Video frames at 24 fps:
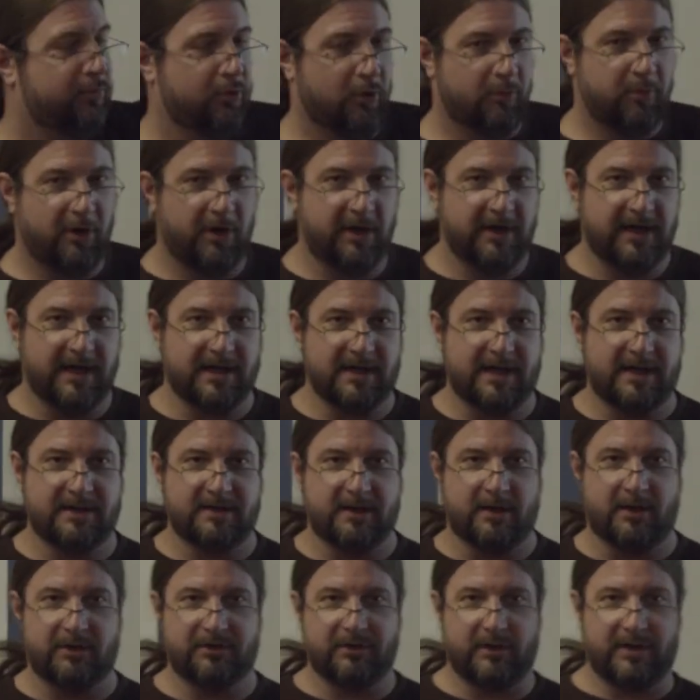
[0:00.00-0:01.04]
Pool Party
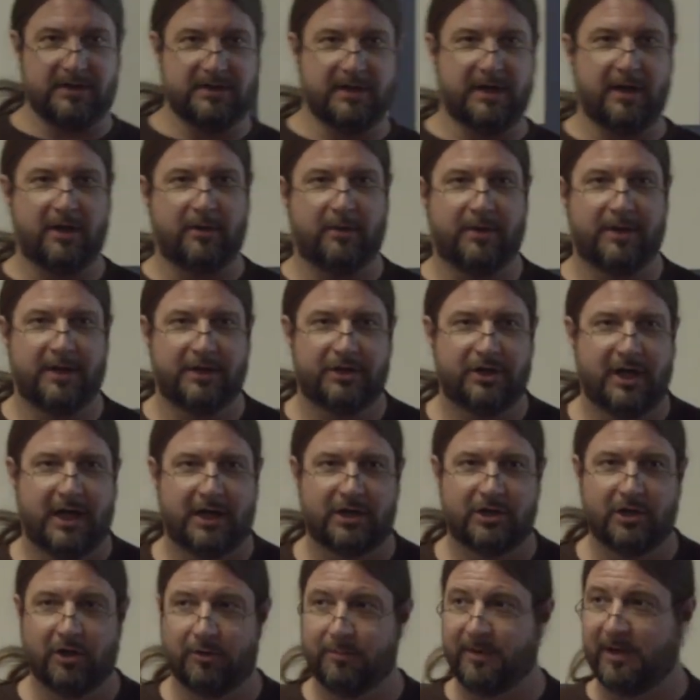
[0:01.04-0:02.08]
also has another one that Jack
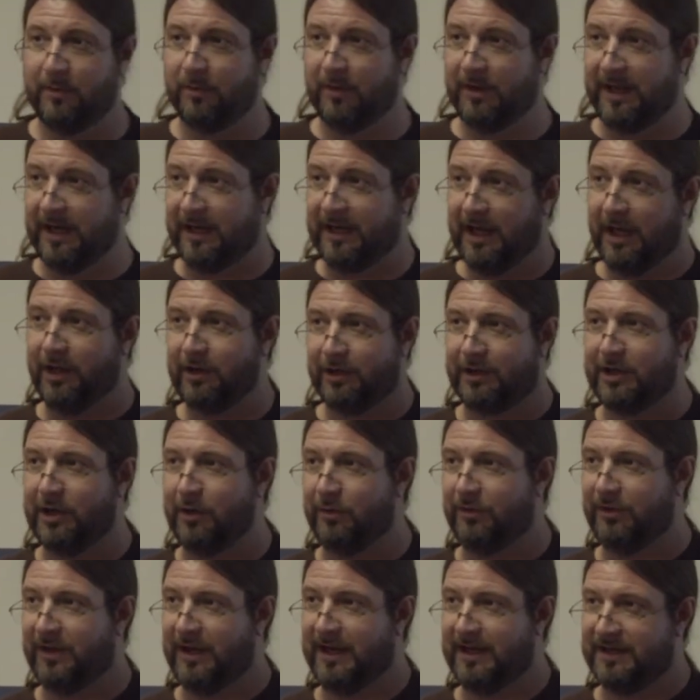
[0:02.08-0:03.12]
showed me where they color
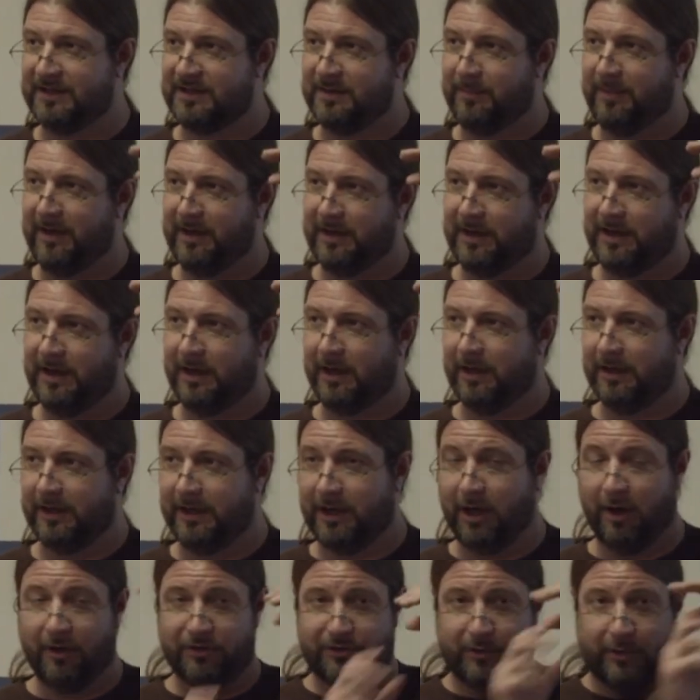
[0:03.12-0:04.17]
code things depending on
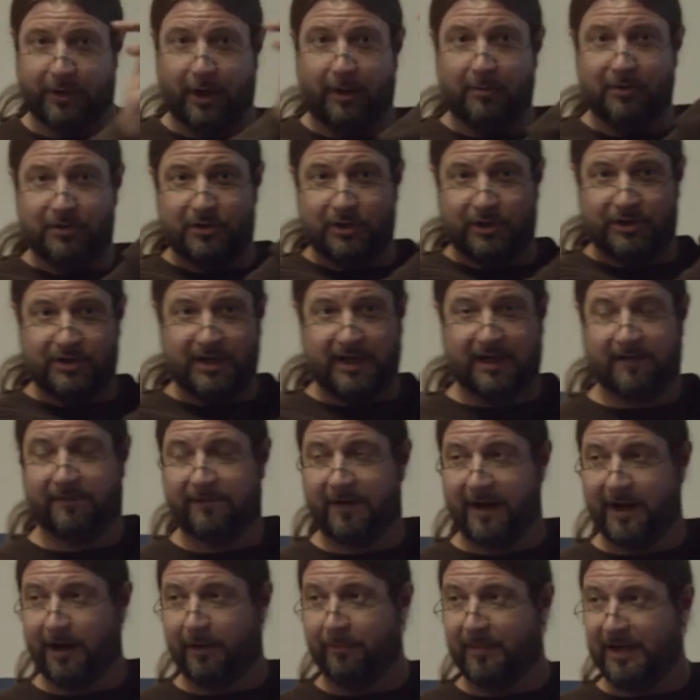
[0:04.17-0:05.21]
it. So it almost looks like a
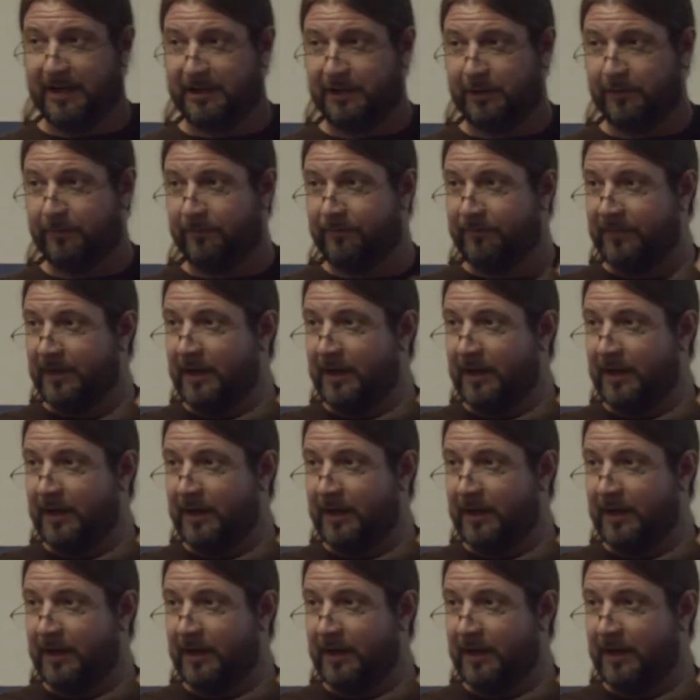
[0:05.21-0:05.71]
file menu,